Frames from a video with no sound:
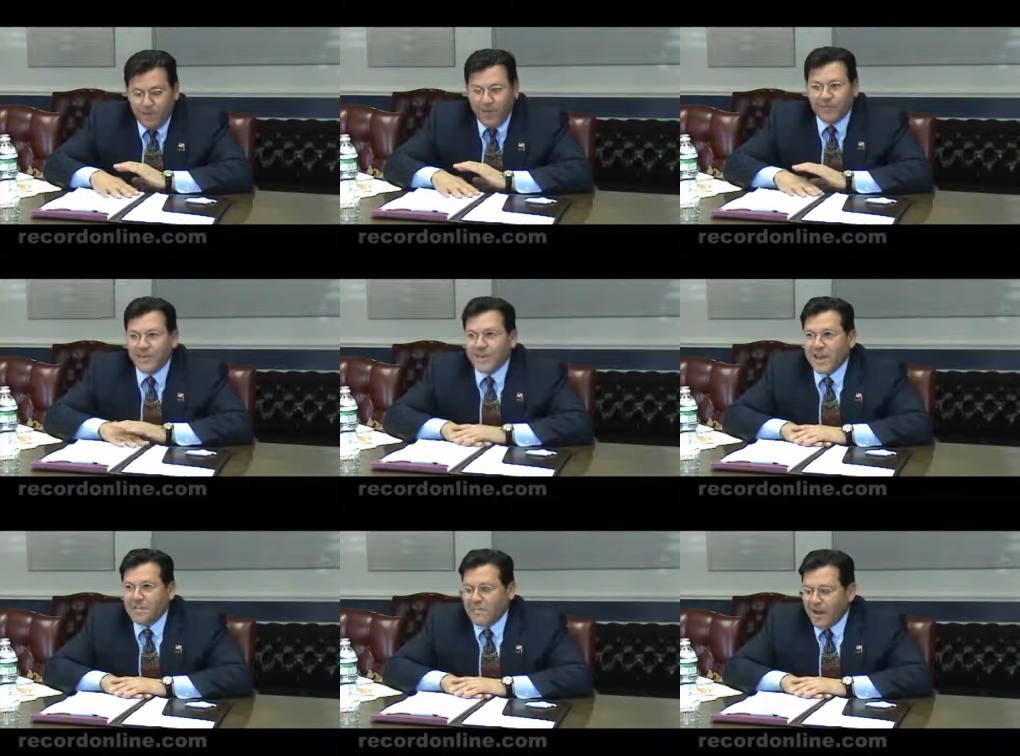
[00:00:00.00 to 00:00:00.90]
all of this
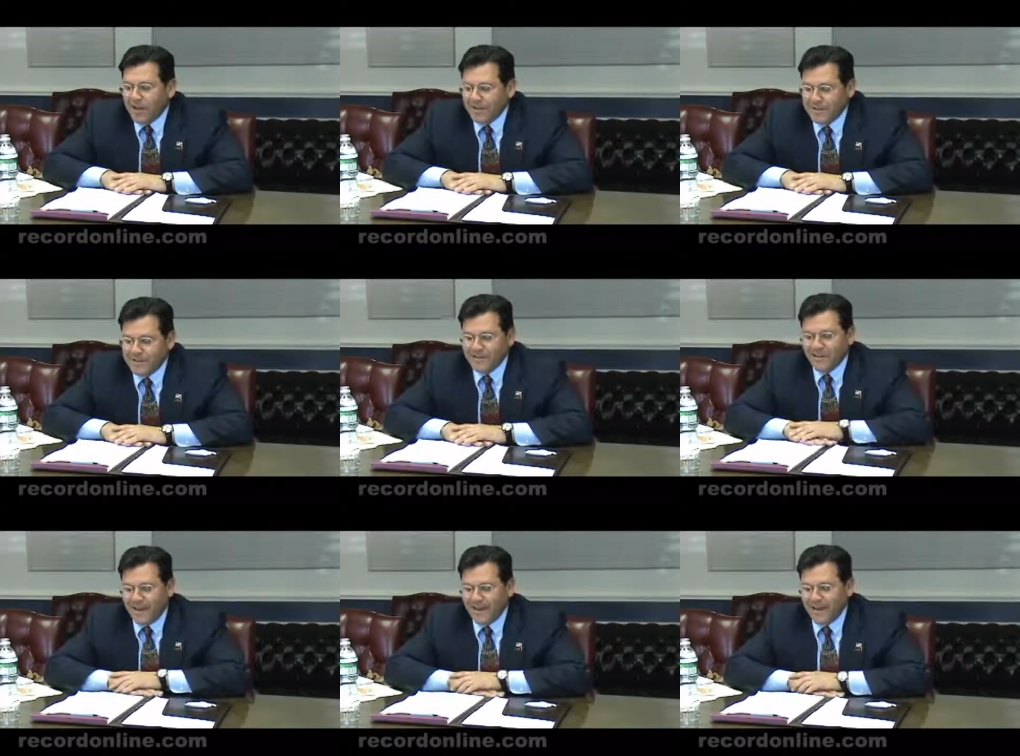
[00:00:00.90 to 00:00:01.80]
came about,
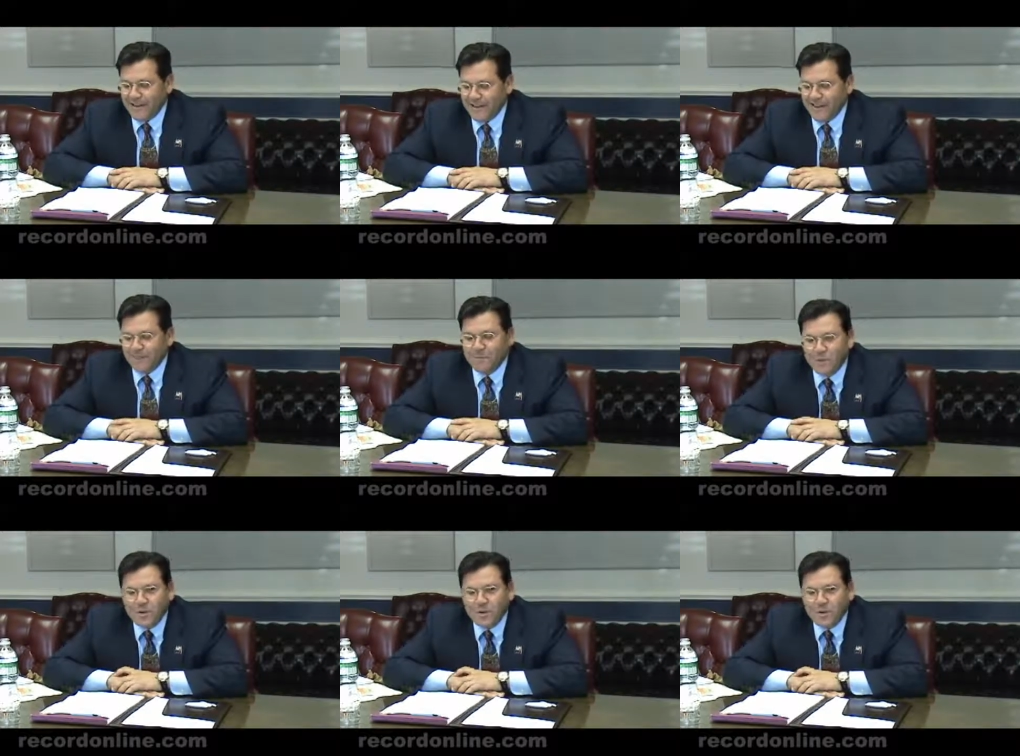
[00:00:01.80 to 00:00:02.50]
I, uh,